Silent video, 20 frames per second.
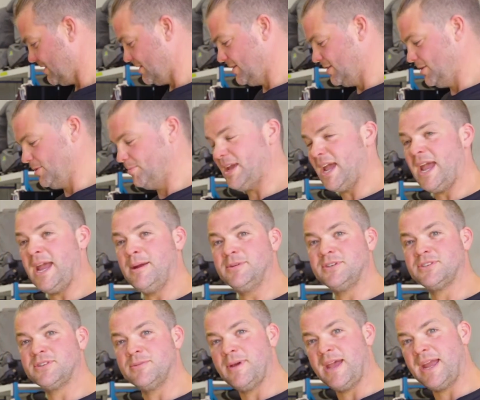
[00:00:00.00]
you'll be
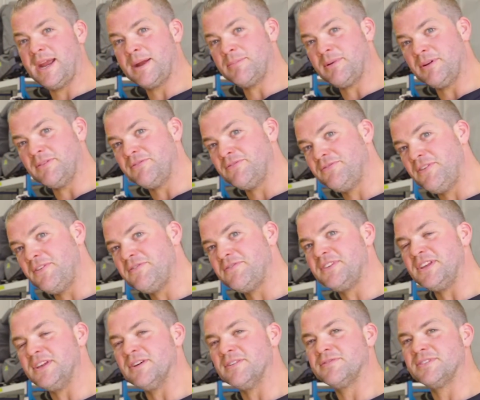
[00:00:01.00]
able to make about
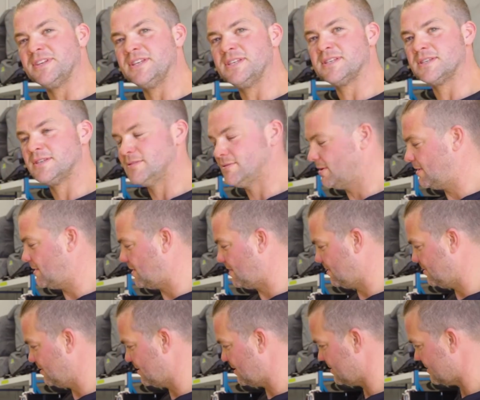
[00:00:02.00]
50 of these. Oh,
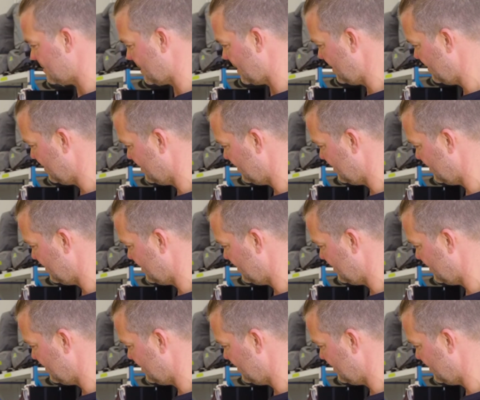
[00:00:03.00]
hold on a sec.